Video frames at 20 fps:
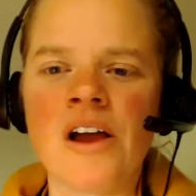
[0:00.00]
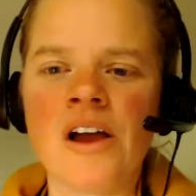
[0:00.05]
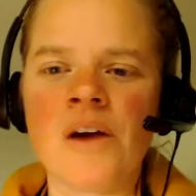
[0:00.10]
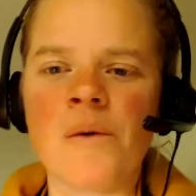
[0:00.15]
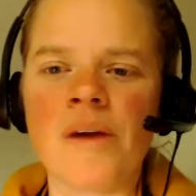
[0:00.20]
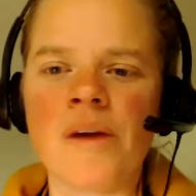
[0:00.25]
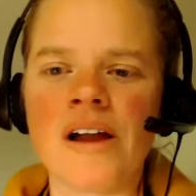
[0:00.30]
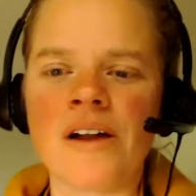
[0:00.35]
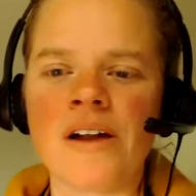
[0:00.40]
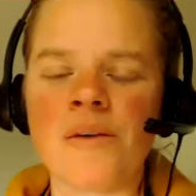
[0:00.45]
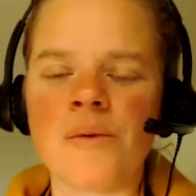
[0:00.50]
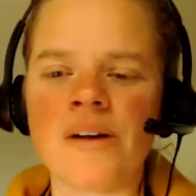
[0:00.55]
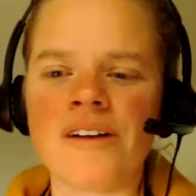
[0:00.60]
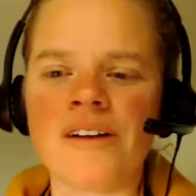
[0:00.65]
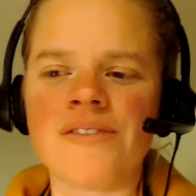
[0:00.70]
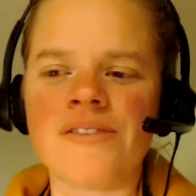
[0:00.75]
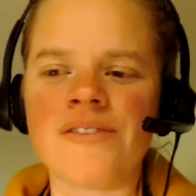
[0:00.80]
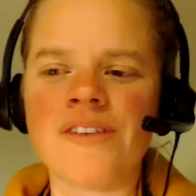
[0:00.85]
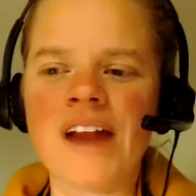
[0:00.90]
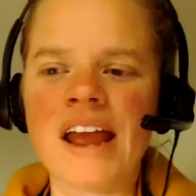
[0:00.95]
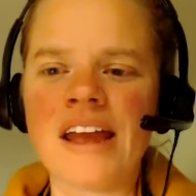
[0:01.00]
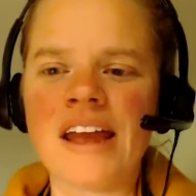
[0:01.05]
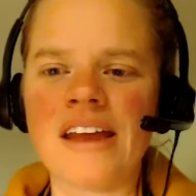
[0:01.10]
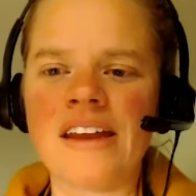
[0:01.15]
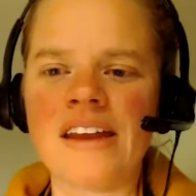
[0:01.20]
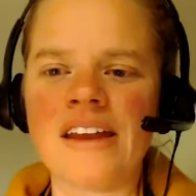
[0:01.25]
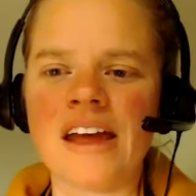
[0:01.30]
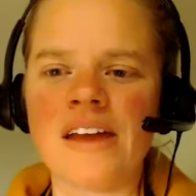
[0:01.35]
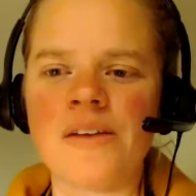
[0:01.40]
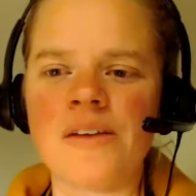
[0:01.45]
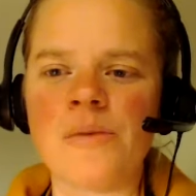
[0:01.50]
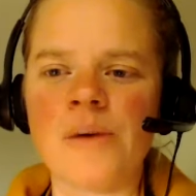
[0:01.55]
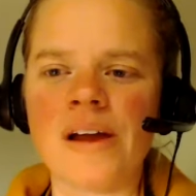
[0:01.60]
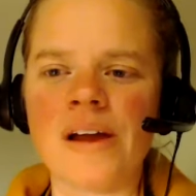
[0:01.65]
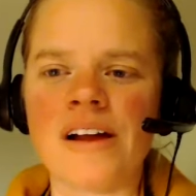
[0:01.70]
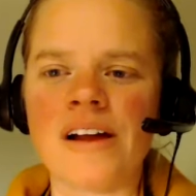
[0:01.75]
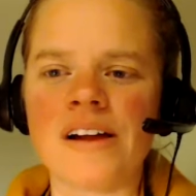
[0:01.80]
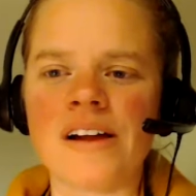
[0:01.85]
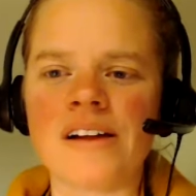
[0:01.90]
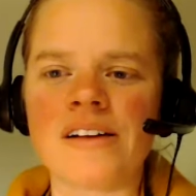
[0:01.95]
we're afraid and
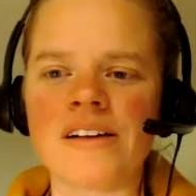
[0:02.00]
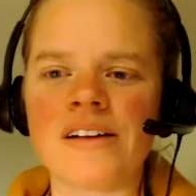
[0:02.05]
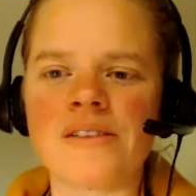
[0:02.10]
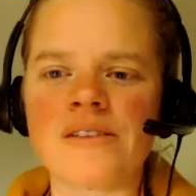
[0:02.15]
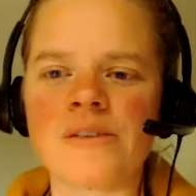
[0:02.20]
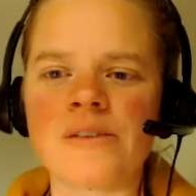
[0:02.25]
where